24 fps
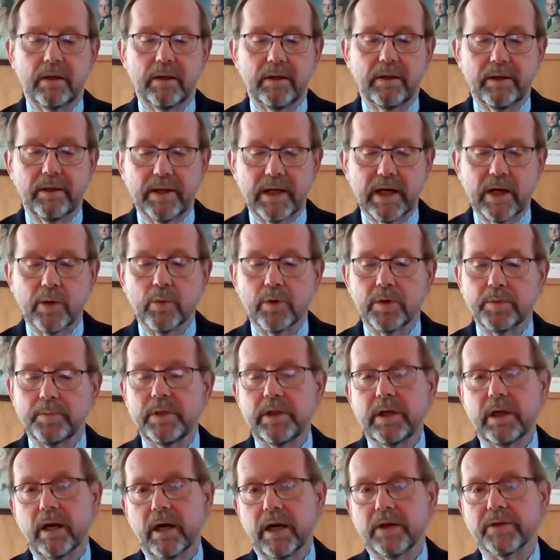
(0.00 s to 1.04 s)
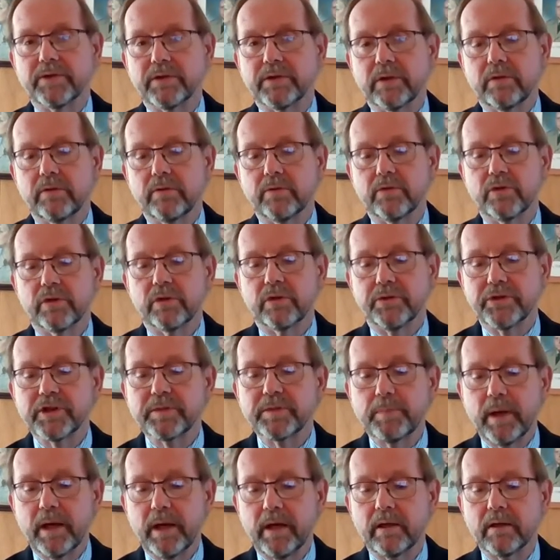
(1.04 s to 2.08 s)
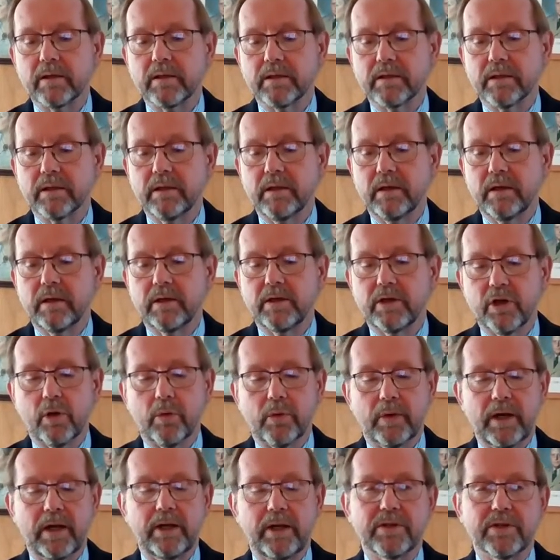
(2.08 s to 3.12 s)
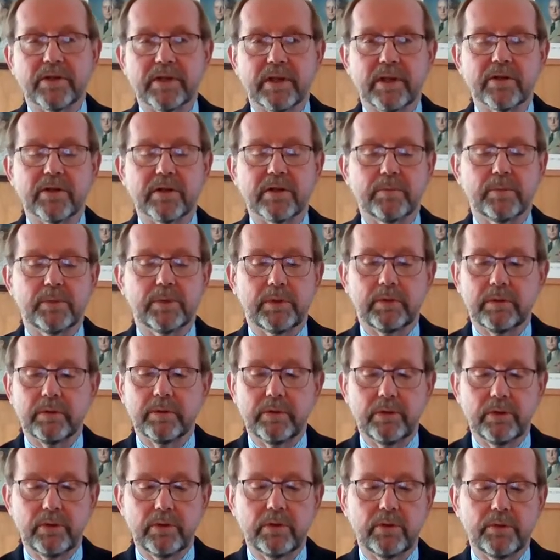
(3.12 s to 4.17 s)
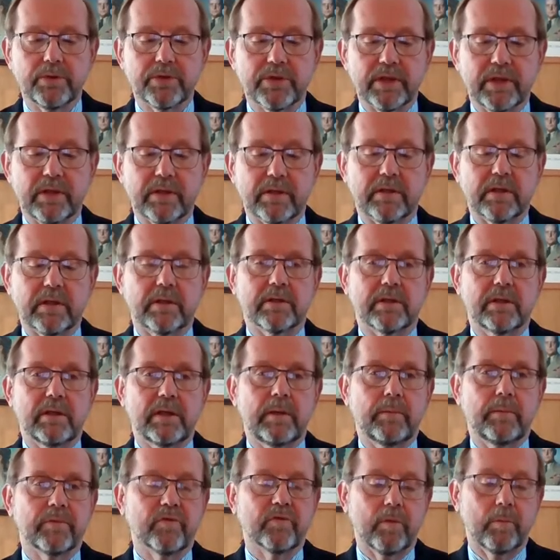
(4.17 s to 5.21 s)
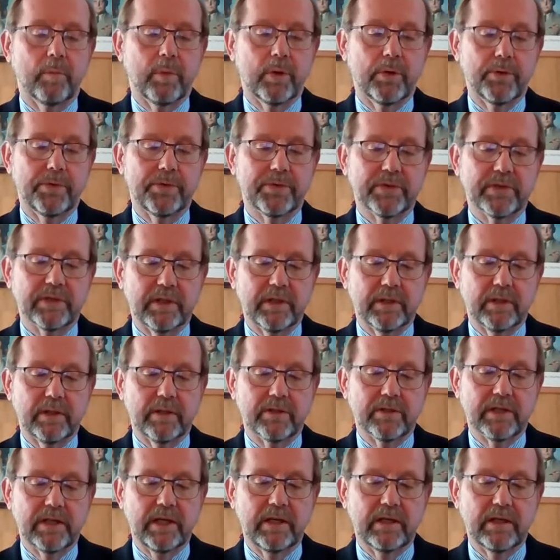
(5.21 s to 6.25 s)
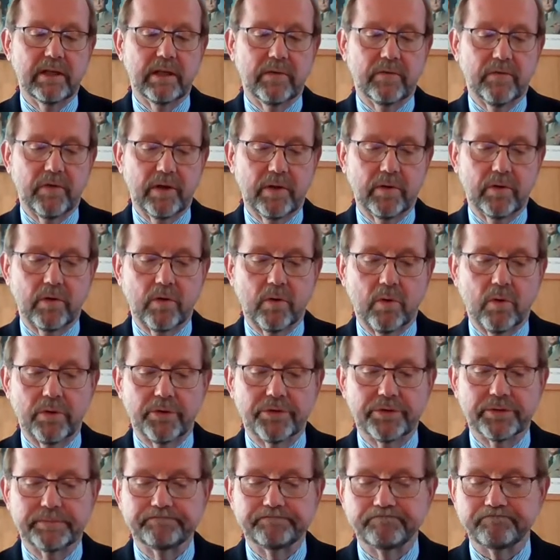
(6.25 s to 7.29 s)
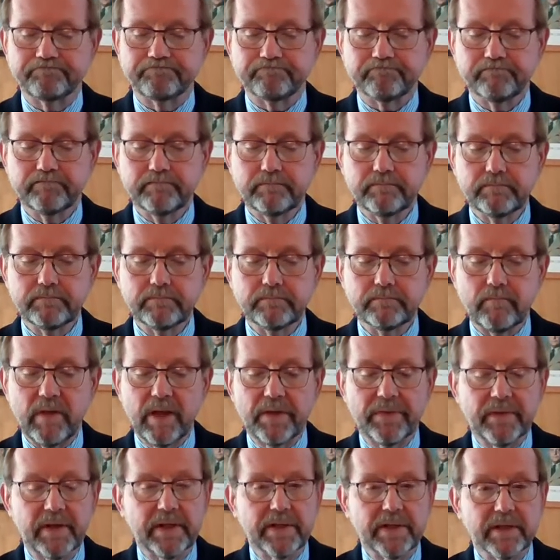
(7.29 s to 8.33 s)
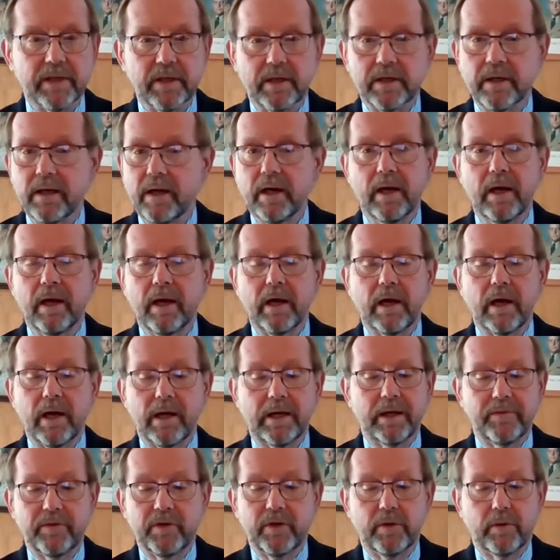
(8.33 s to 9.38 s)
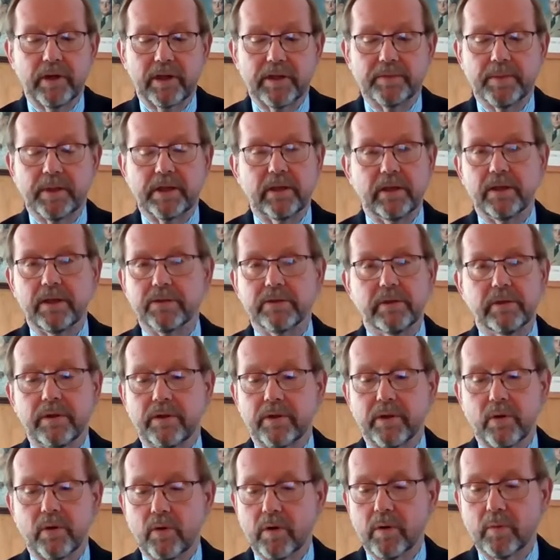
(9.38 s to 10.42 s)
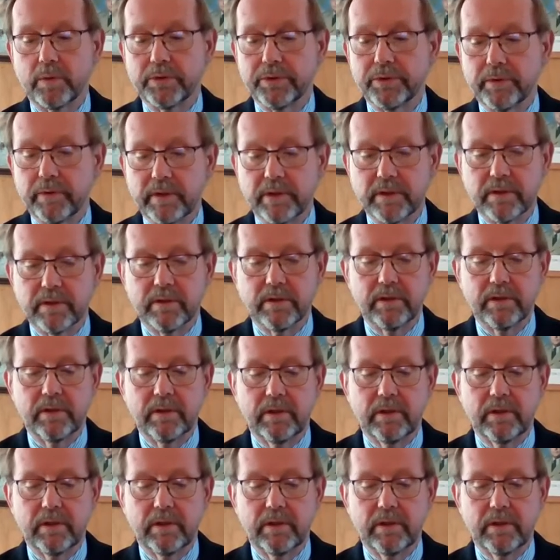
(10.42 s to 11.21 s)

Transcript: there would be constitutional space to create sensible new sentencing schemes for both state and federal courts. That said, I have no expectation that the court will do this.